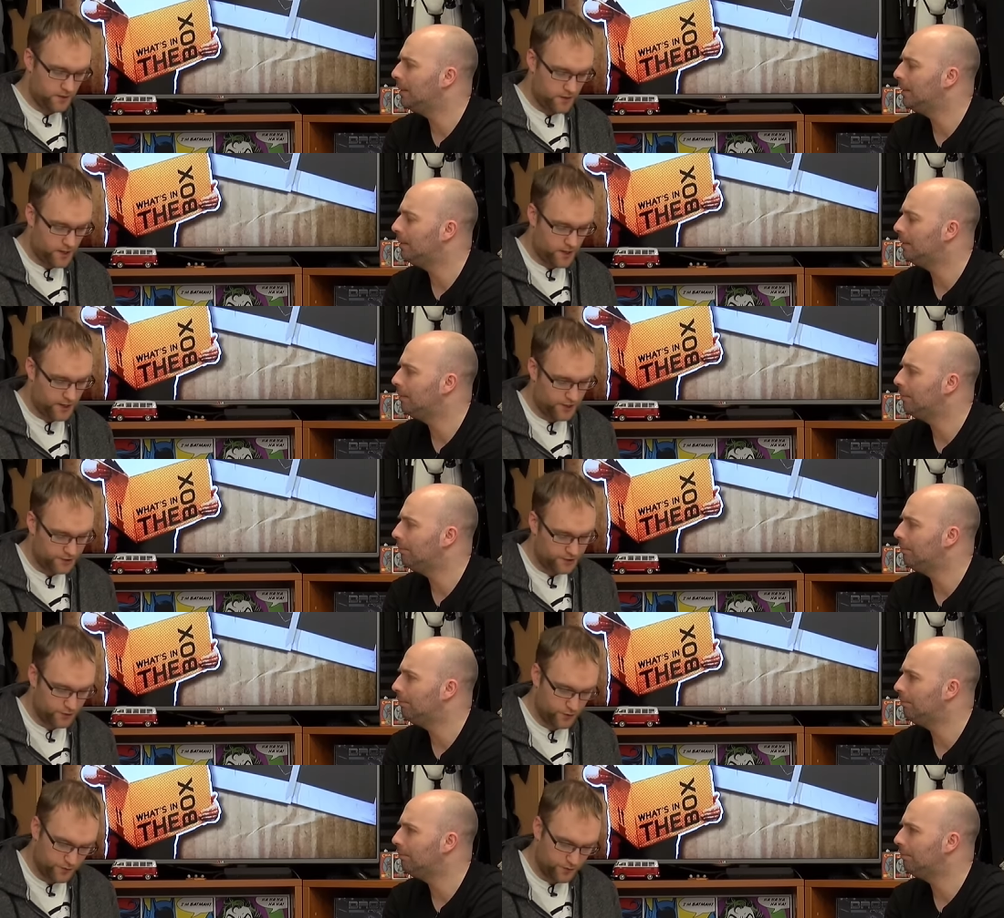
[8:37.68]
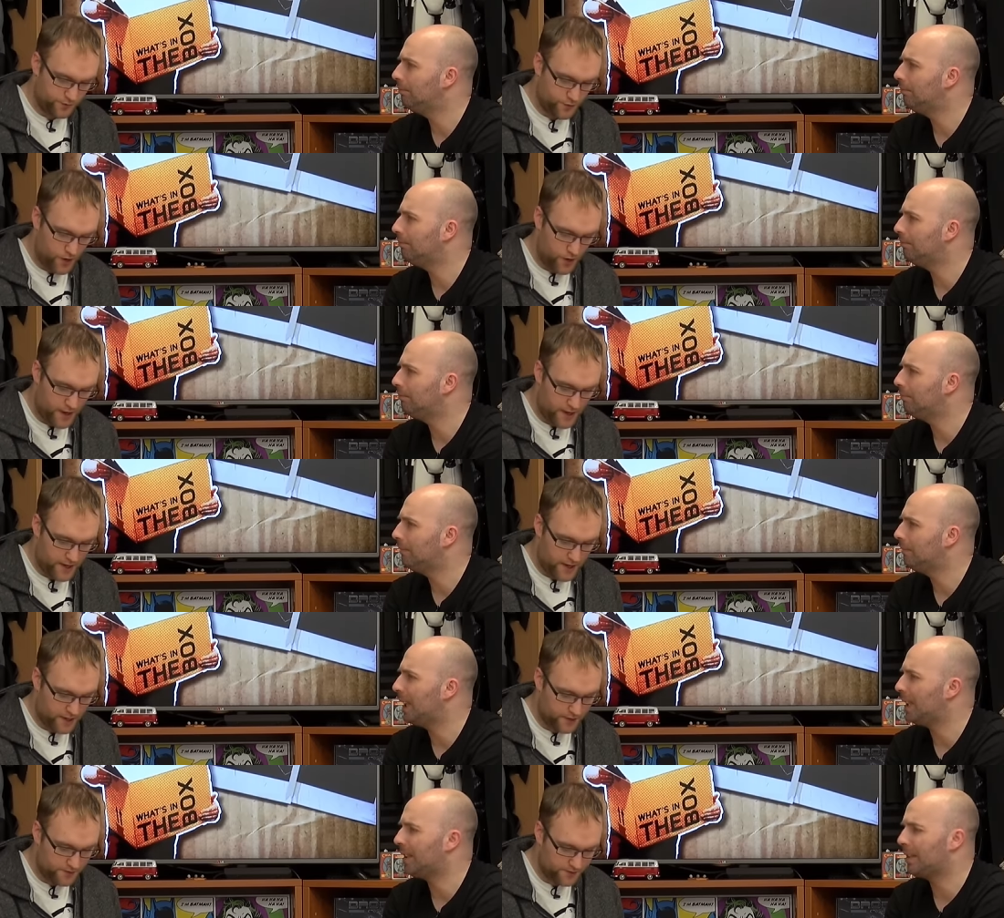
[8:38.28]
Speaker 1: Uh, so if you
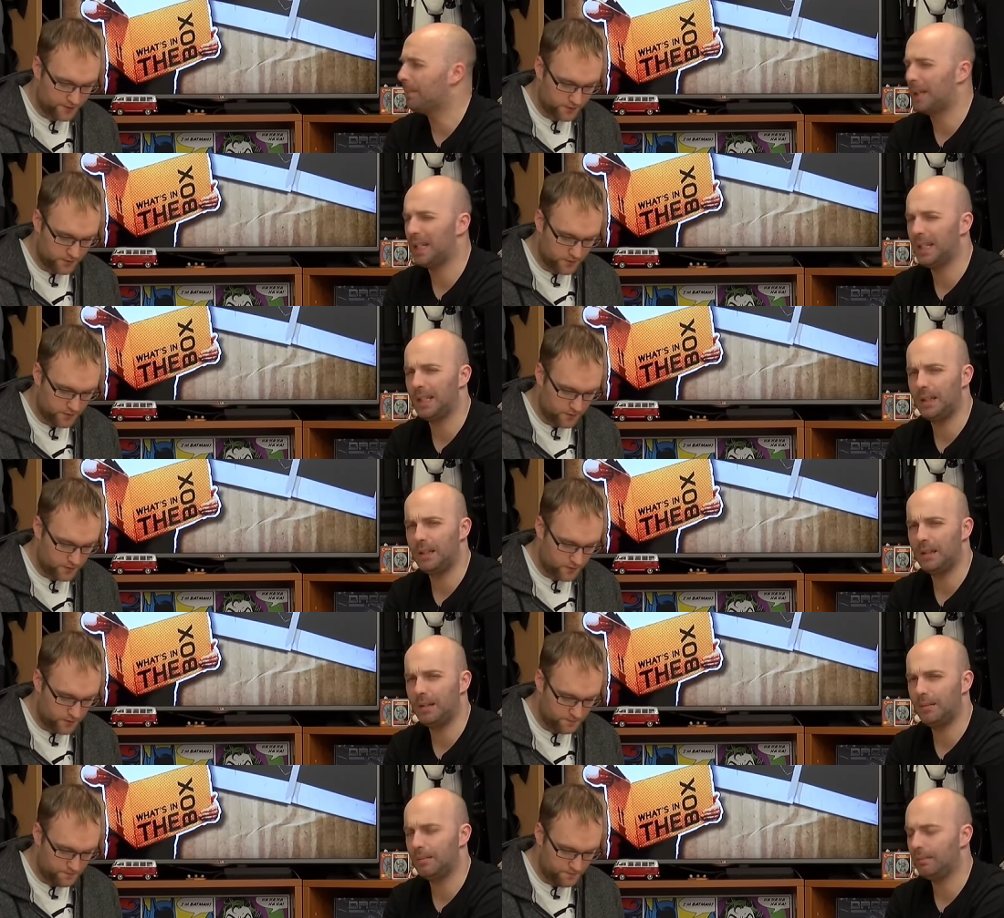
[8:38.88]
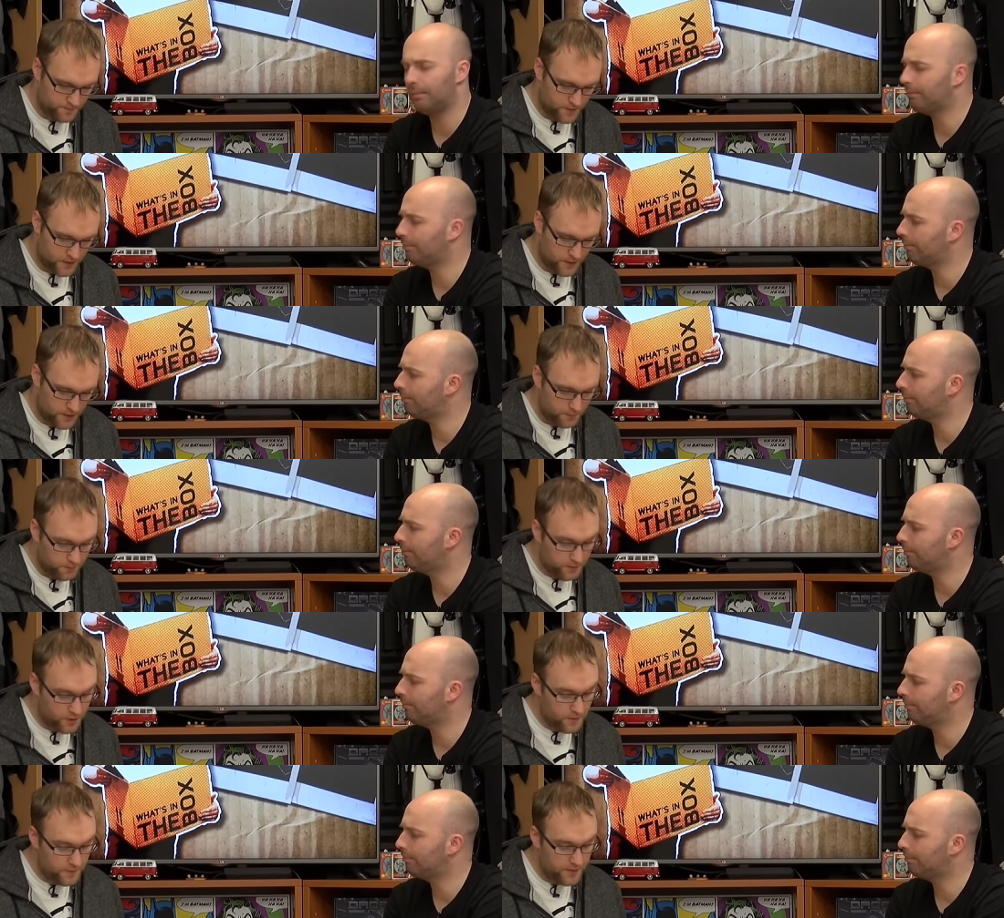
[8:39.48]
add,
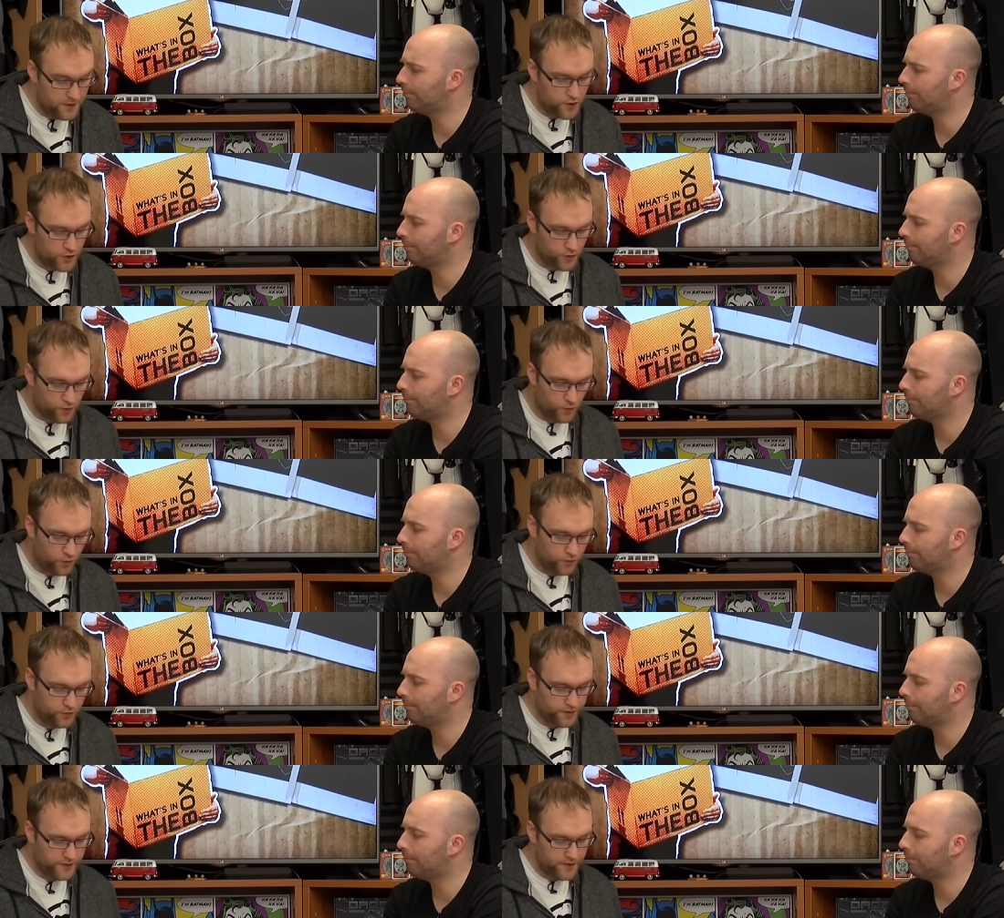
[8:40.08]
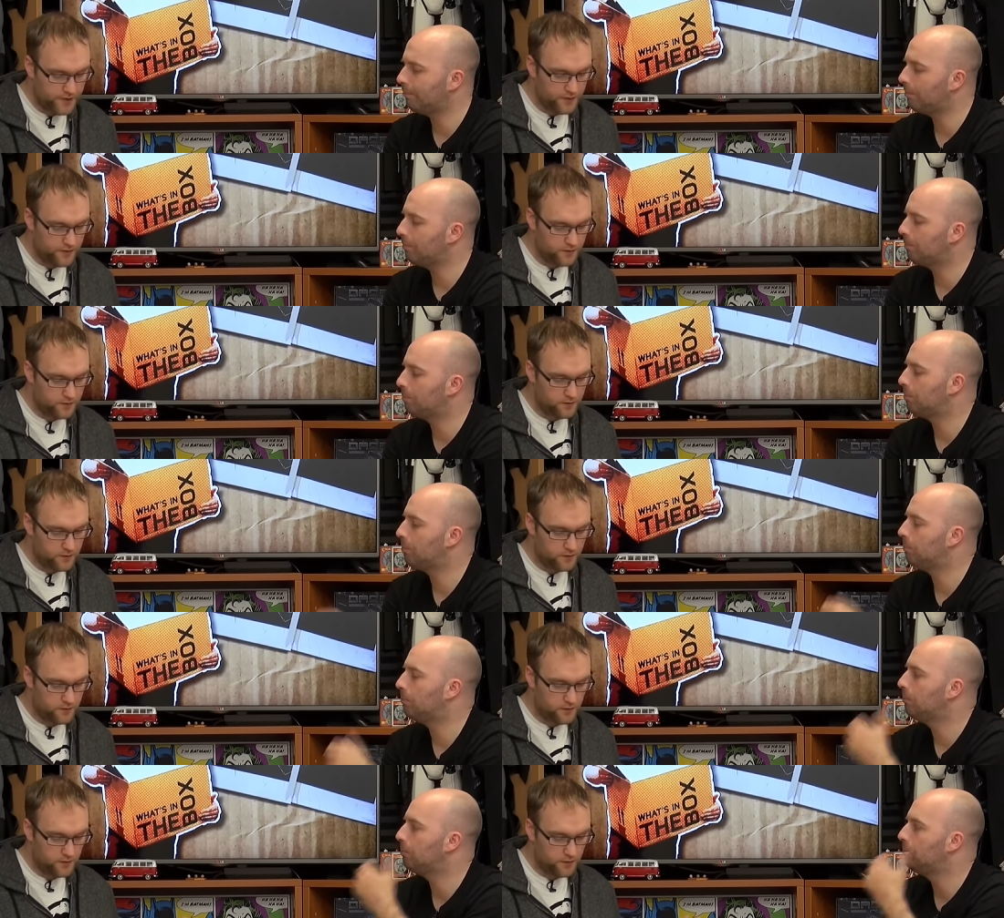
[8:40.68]
but you I mean you're only
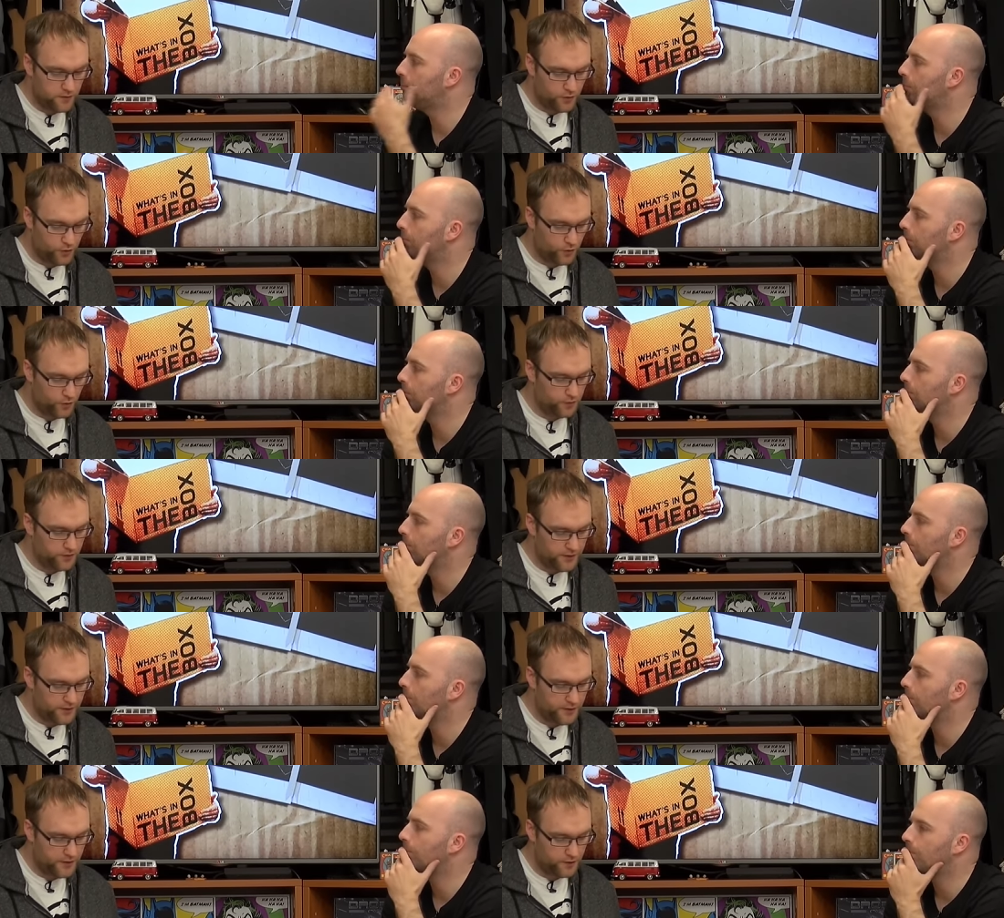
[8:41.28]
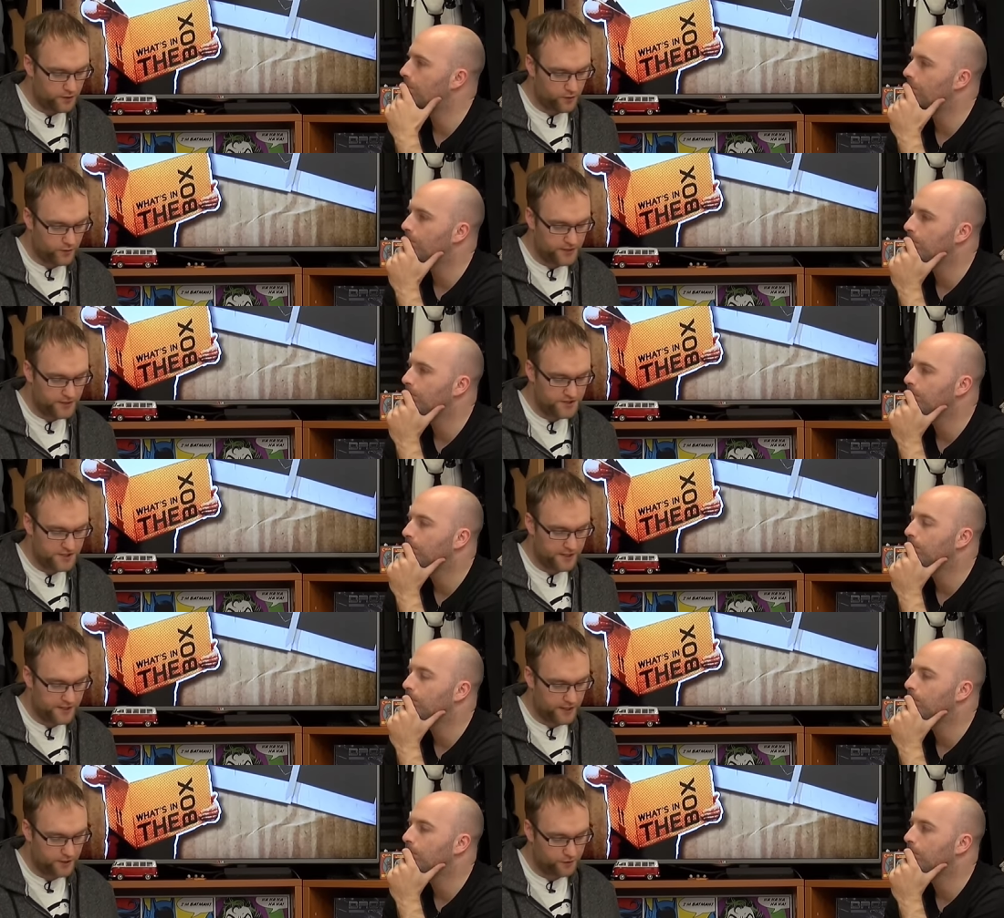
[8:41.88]
you're only
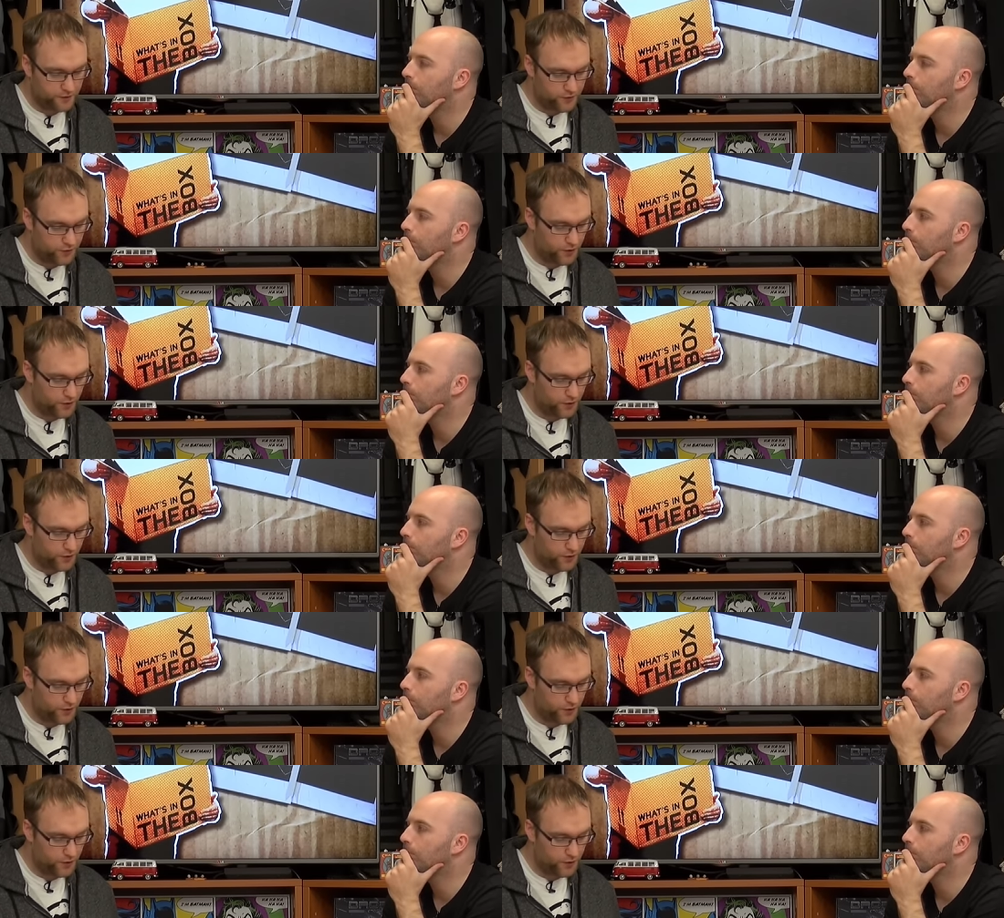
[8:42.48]
increasing that to